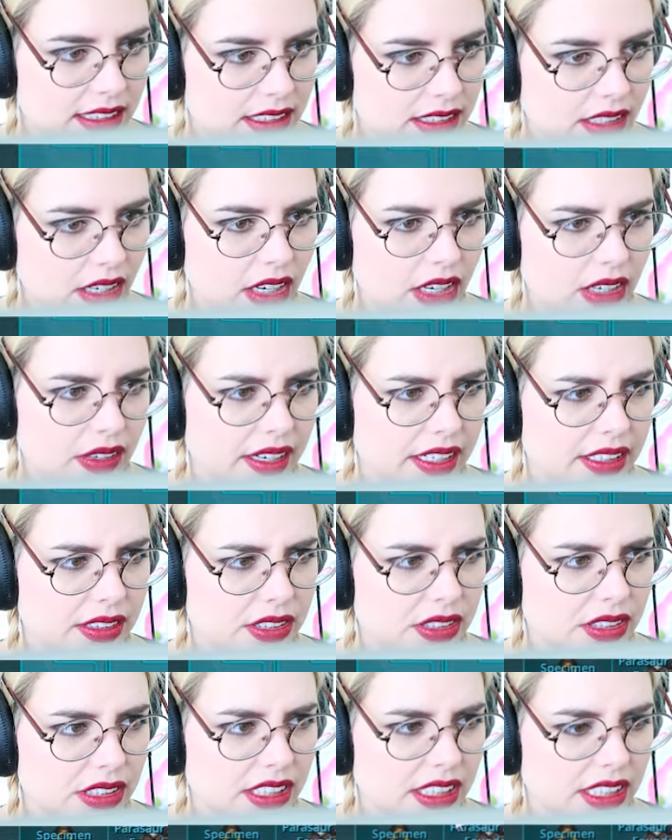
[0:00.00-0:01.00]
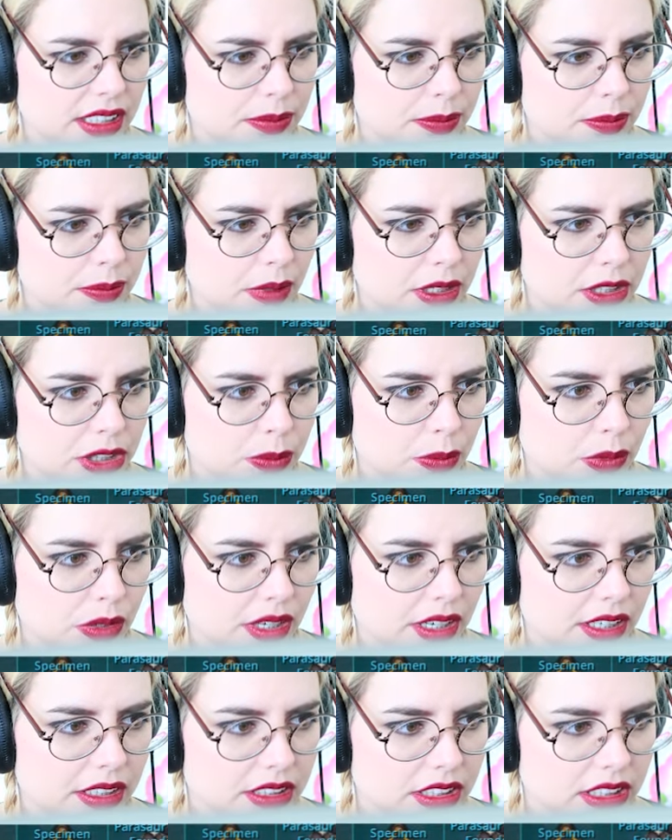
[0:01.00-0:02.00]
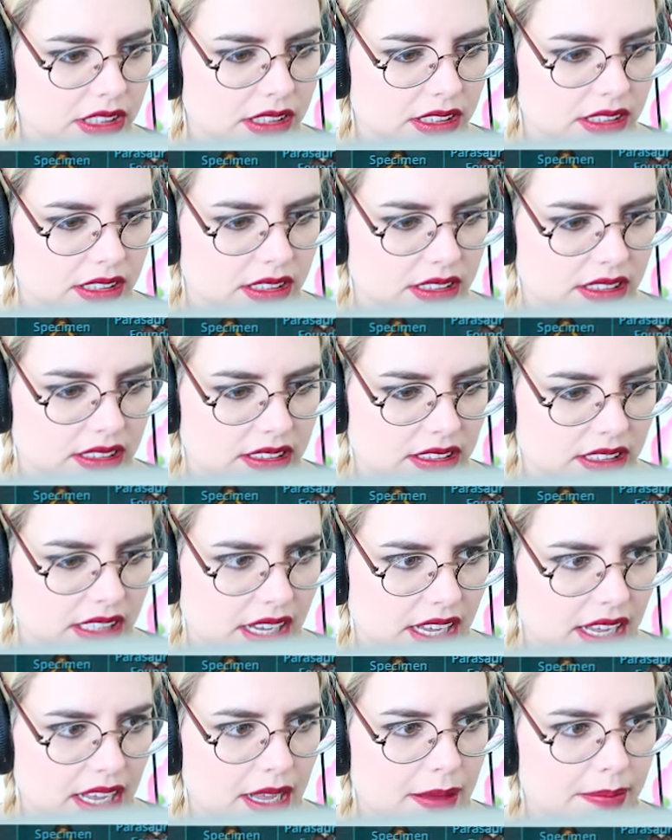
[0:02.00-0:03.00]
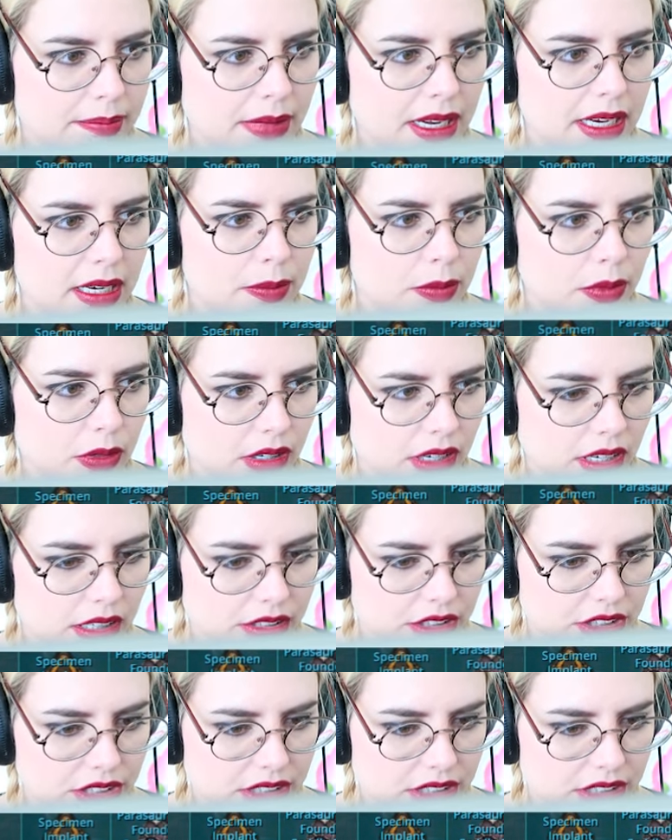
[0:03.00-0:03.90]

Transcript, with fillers: Oh, I needed much more arches. Many more arches